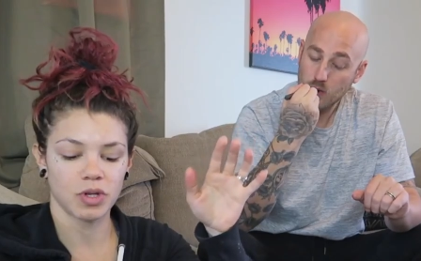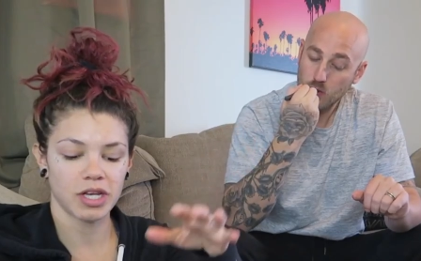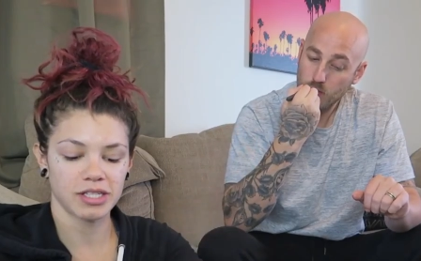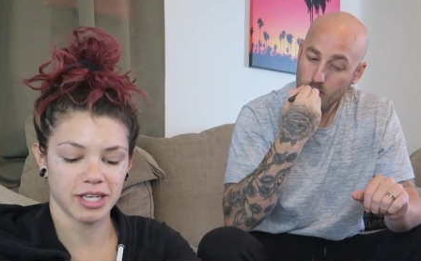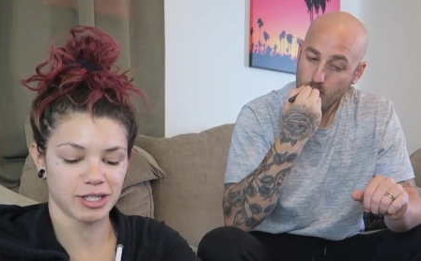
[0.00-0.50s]

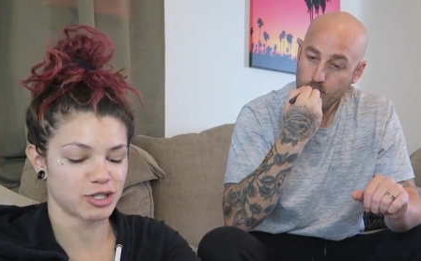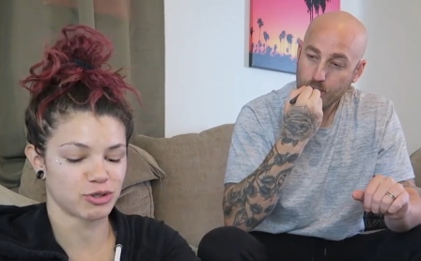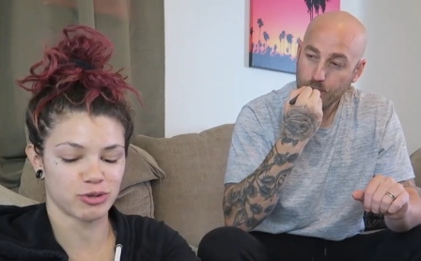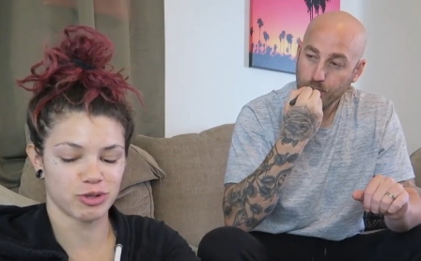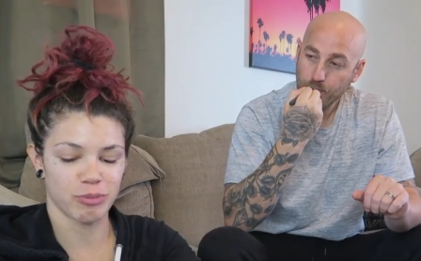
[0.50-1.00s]
Speaker 1: He's like
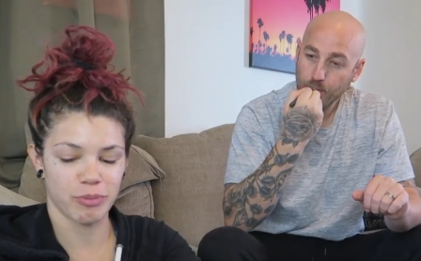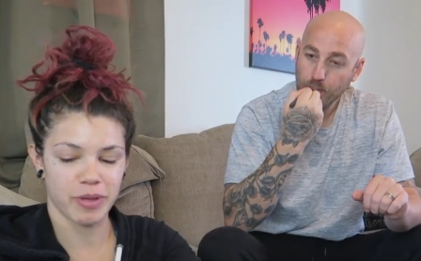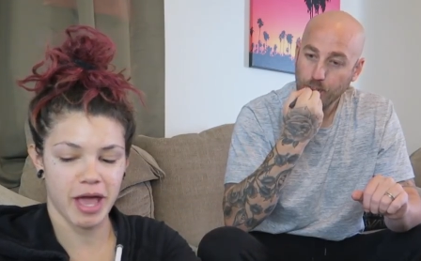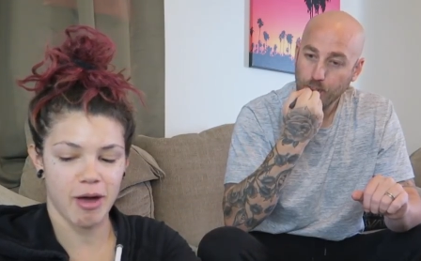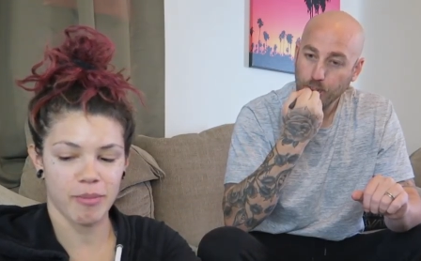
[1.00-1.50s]
tripping
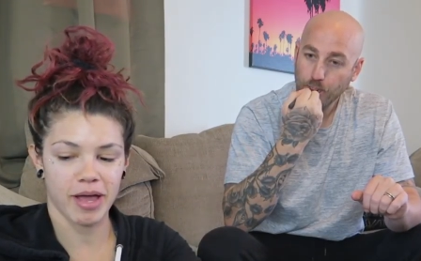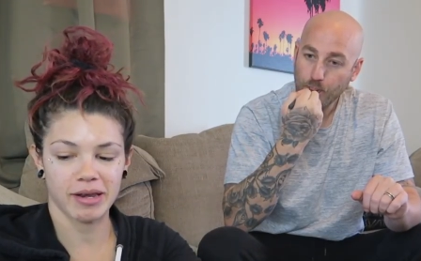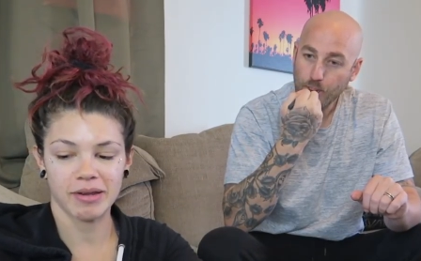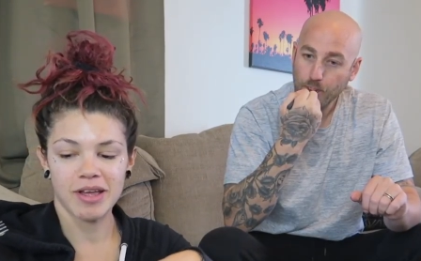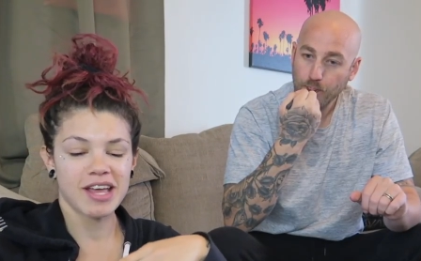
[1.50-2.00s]
me out,
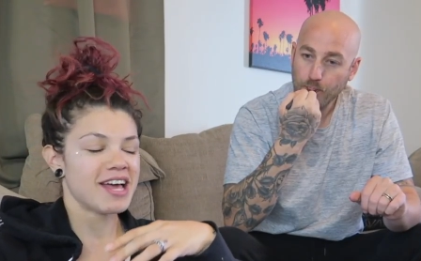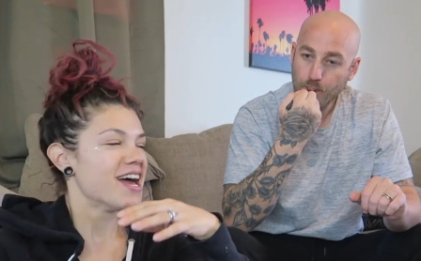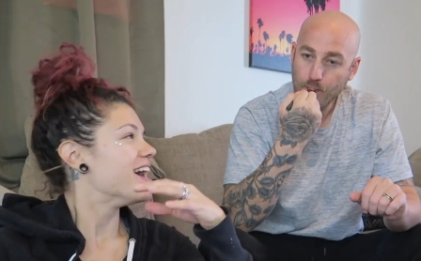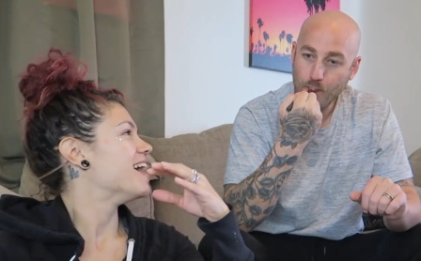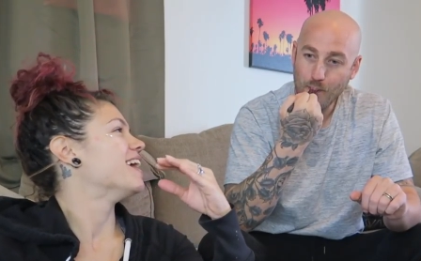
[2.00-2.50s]
man.
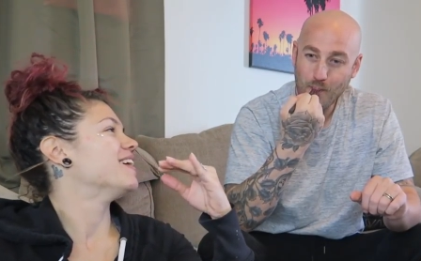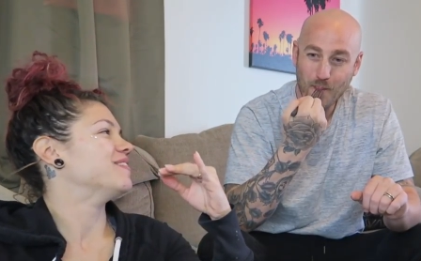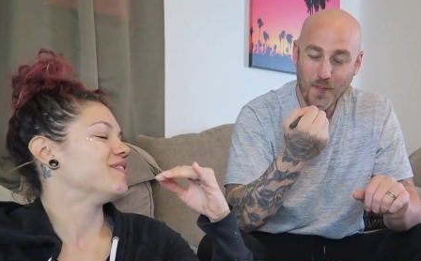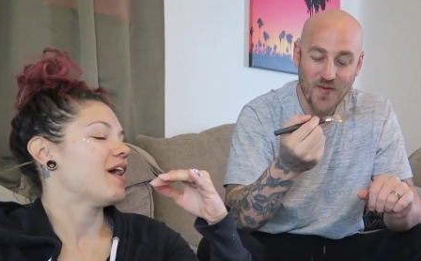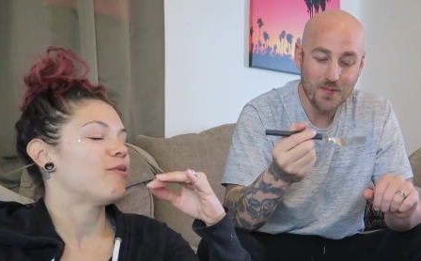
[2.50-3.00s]

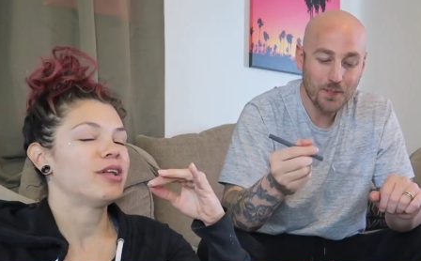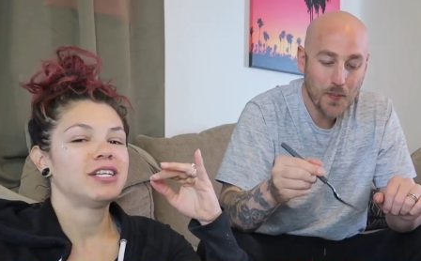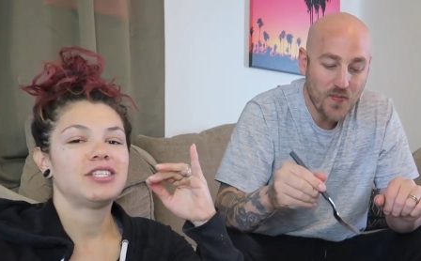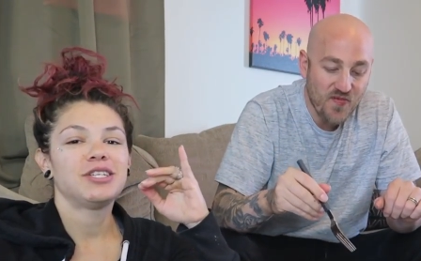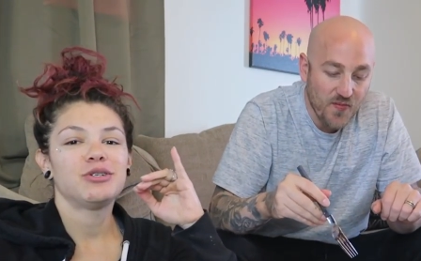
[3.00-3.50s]
I
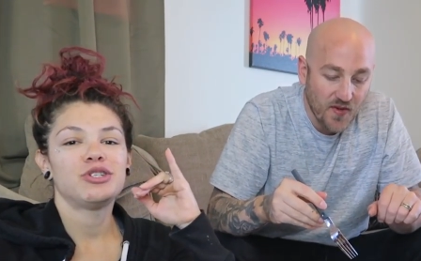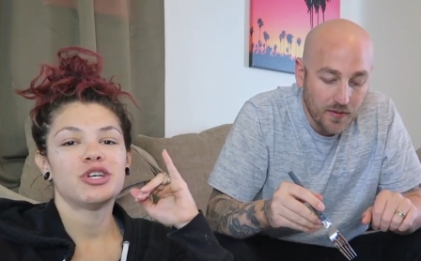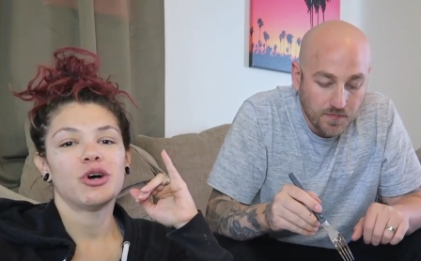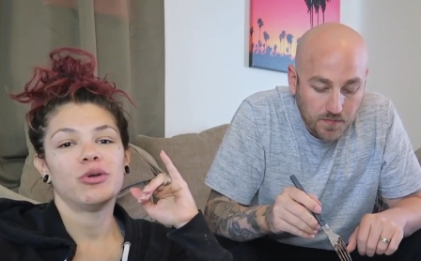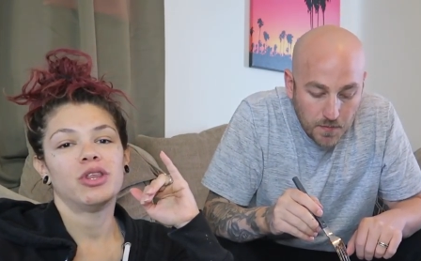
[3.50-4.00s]
wanted to
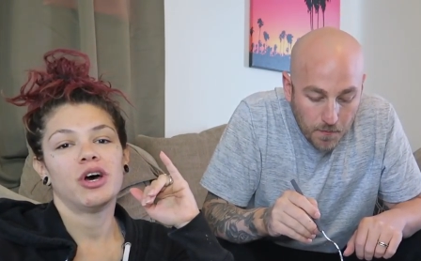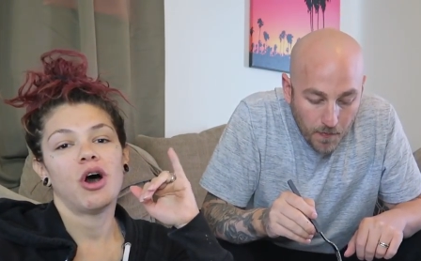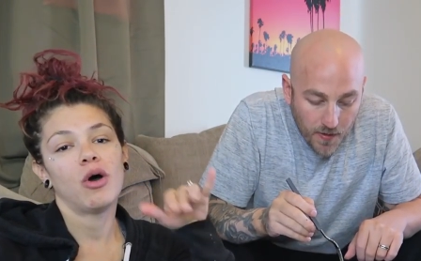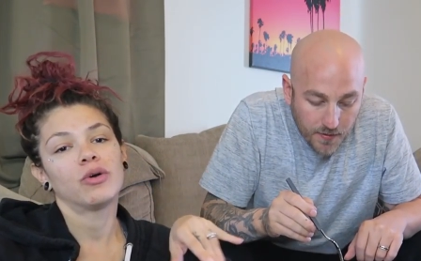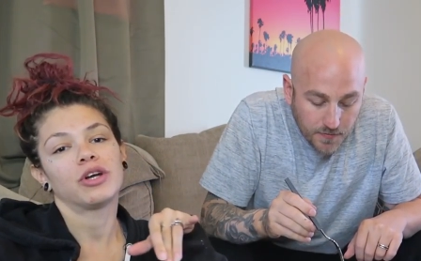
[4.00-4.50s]
show
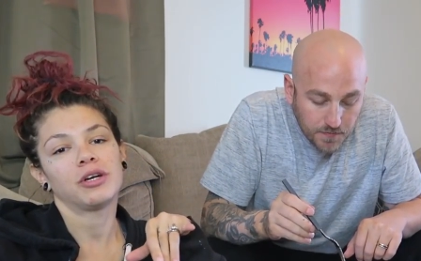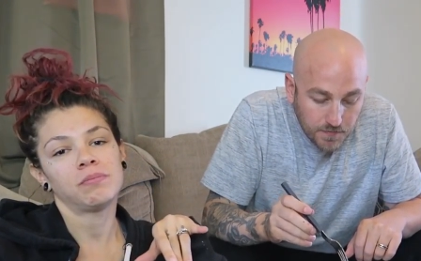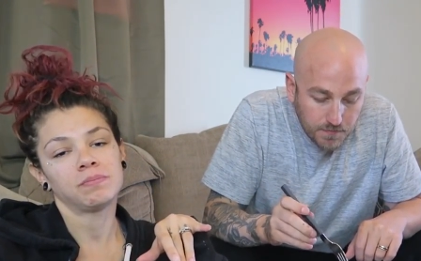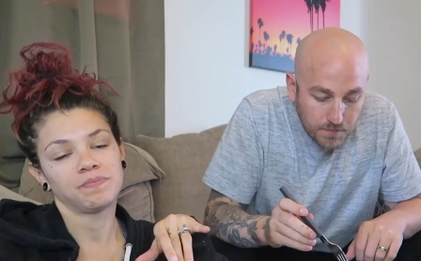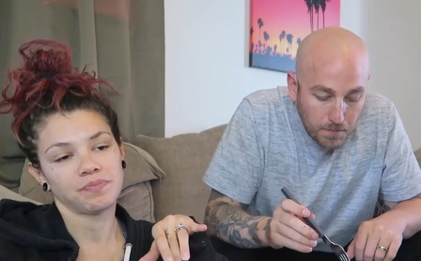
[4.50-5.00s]
the
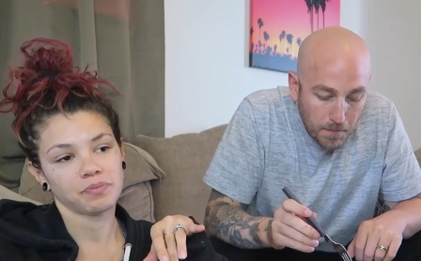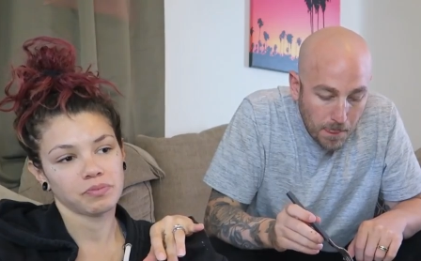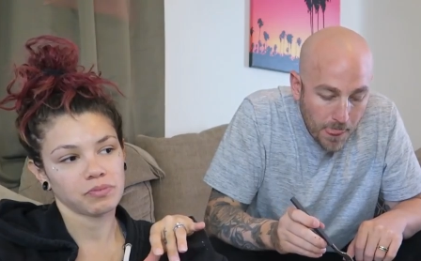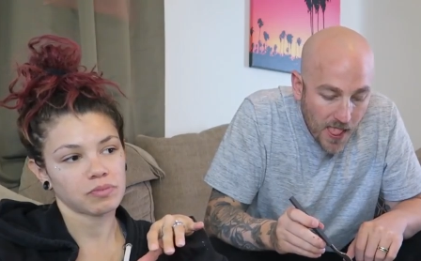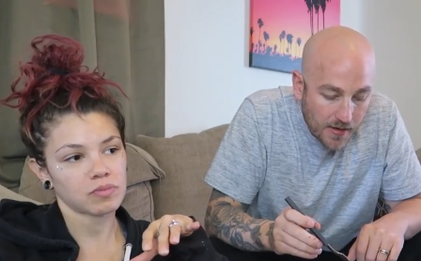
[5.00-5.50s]
owner,
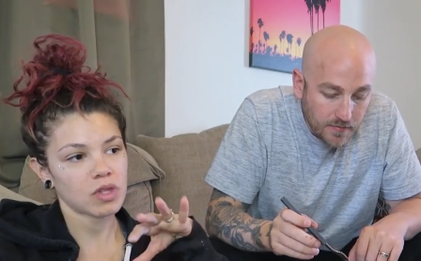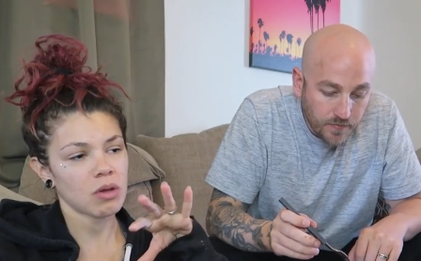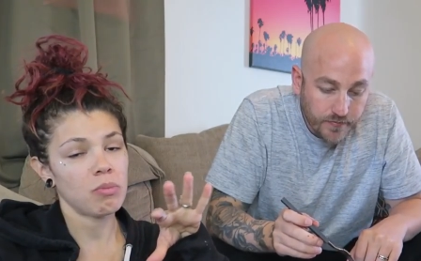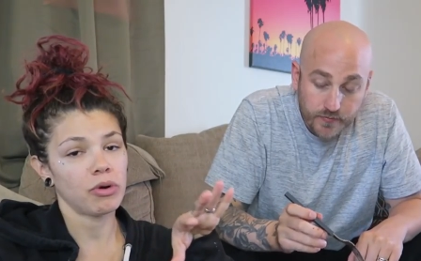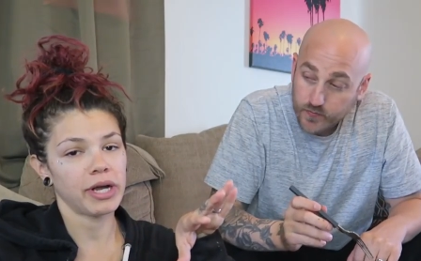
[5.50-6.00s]

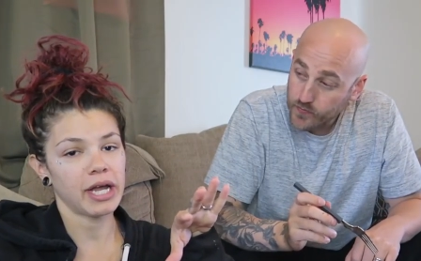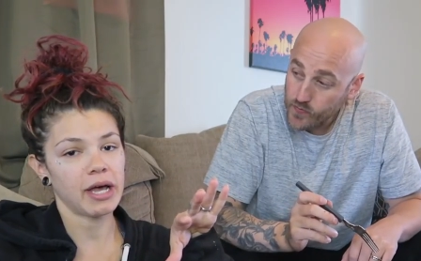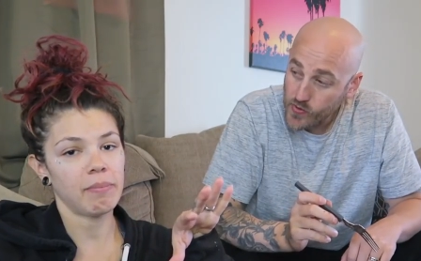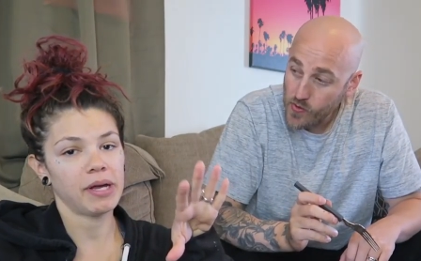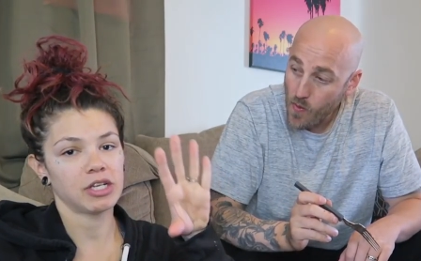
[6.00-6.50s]

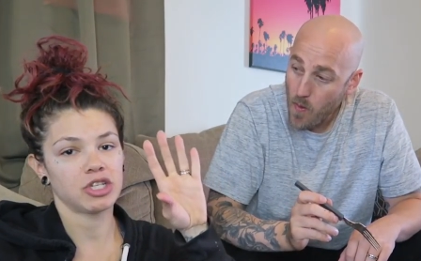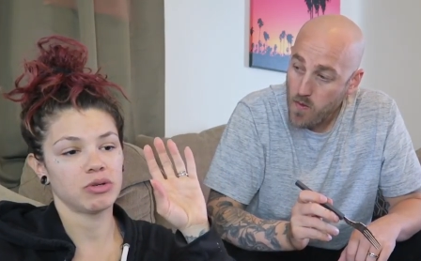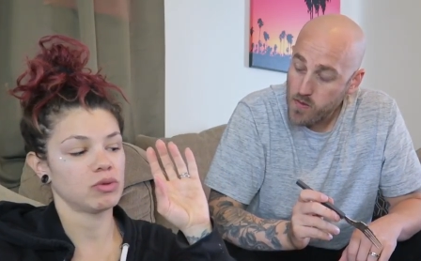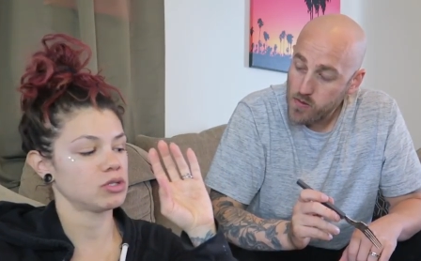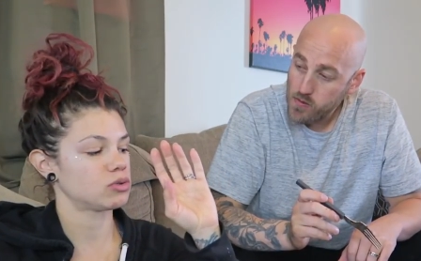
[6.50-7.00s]
Maria, but she
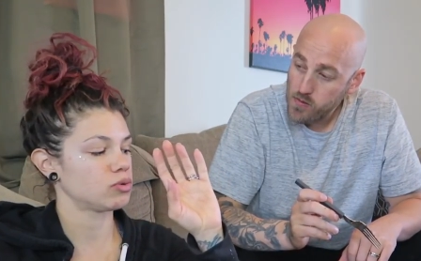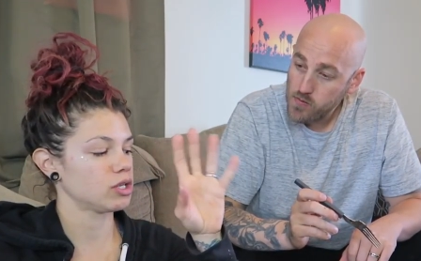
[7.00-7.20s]
was